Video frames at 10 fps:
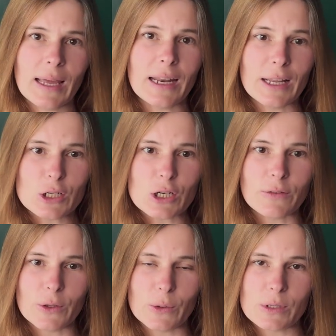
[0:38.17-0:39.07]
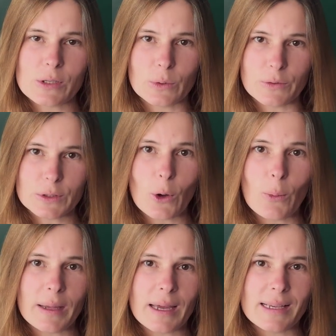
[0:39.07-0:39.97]
to get interviews with
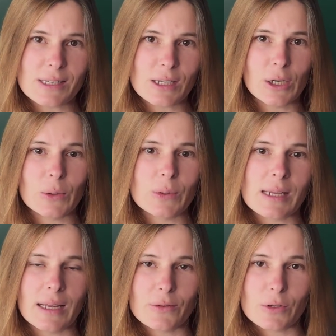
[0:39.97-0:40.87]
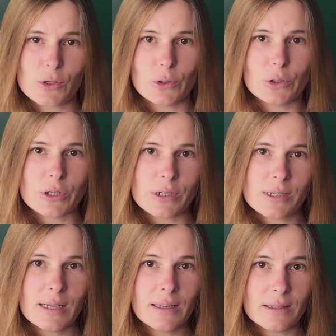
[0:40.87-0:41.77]
top AI CEOs and
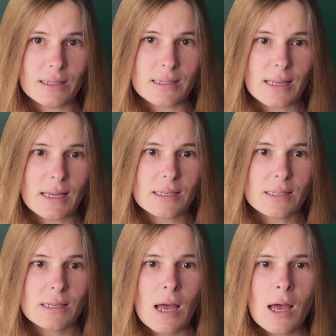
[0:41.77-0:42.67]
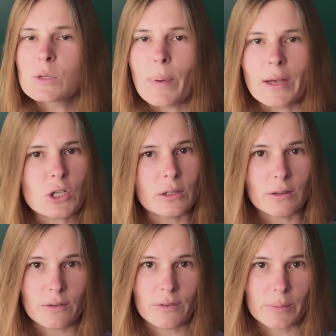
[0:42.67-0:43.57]
researchers these days, especially
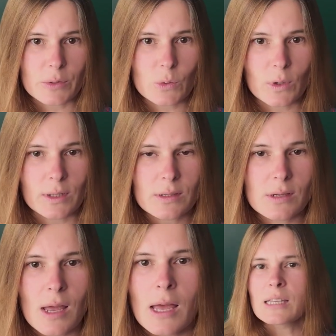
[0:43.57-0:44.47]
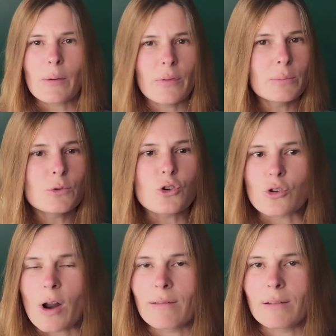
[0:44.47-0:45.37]
the famous ones. Some of them
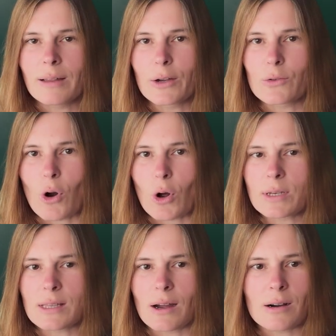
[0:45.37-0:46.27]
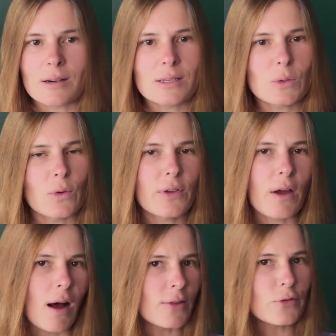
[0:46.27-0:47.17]
travel like rock stars with
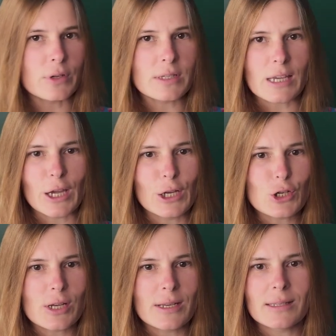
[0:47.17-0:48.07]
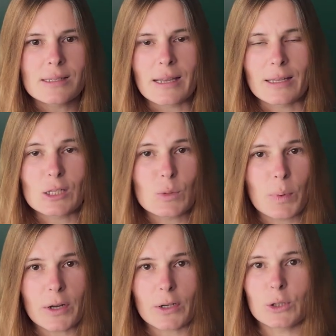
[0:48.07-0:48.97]
conference agents and
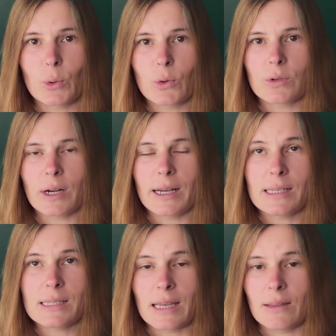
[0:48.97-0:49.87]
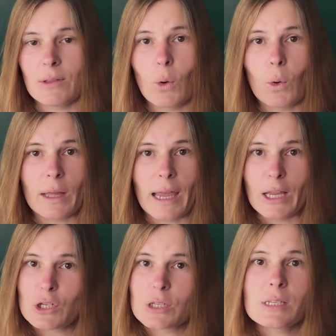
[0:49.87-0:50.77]
speaker tour rides and the whole
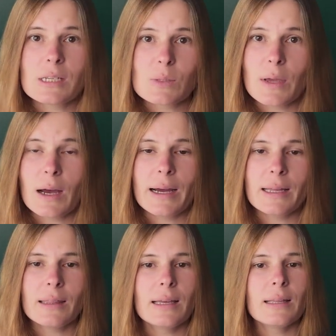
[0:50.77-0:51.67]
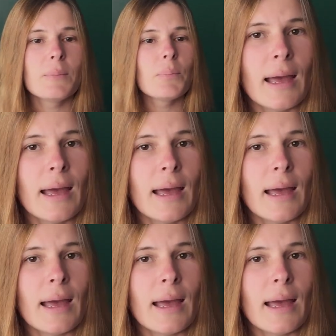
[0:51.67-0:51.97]
agencies behind that.